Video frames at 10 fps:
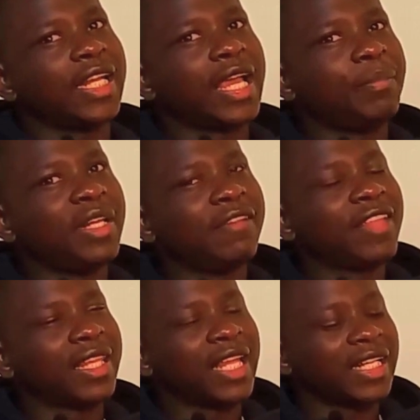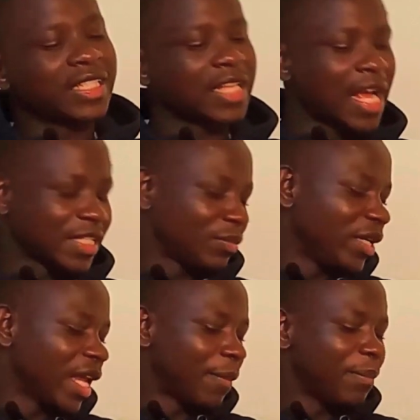And I believe that has
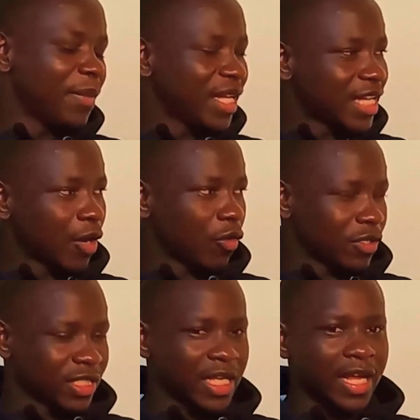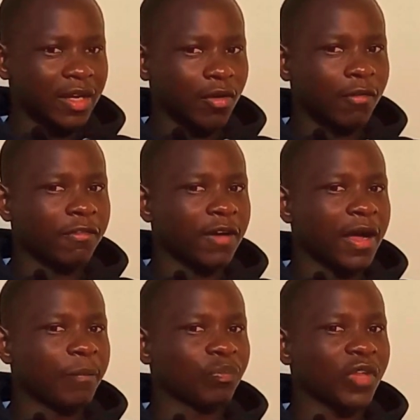been a major concern of
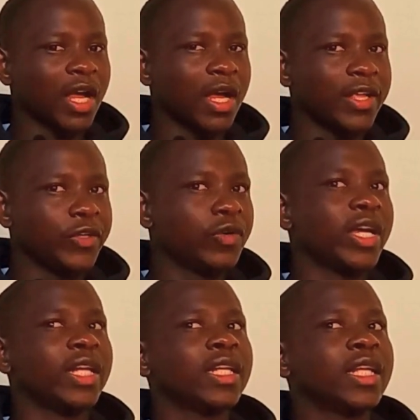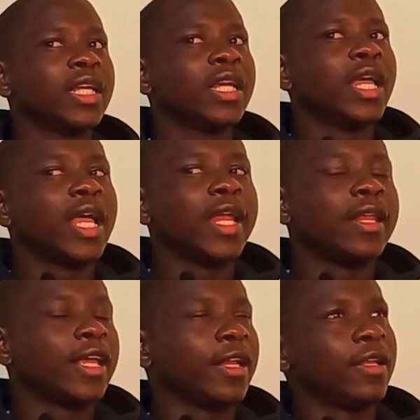UN, and
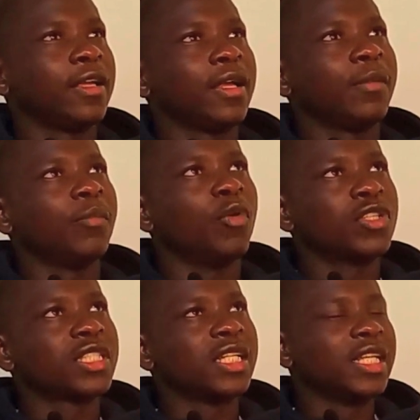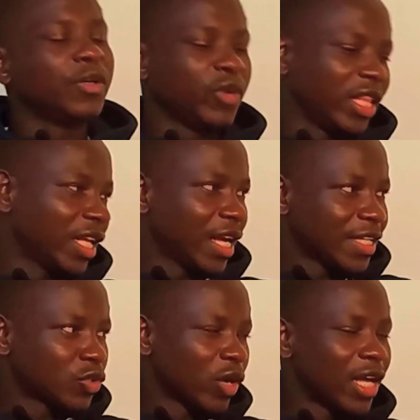mostly with
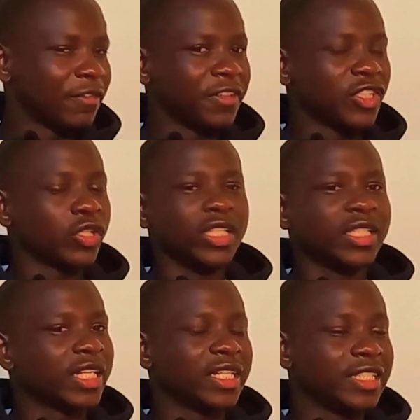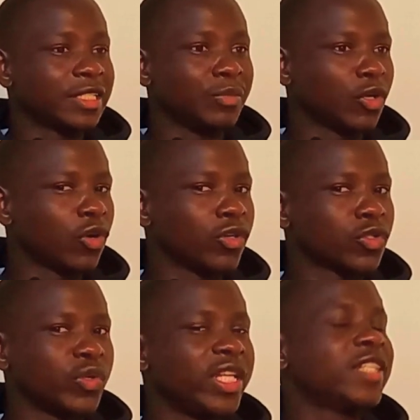regards to artificial intelligence, because
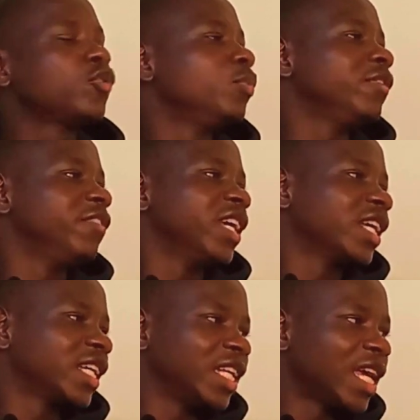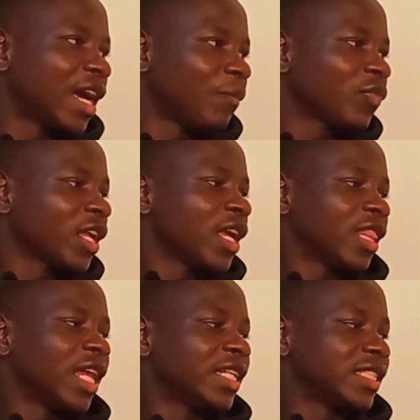we need to be very clear
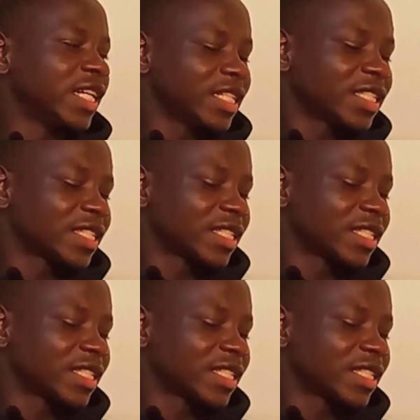that yes,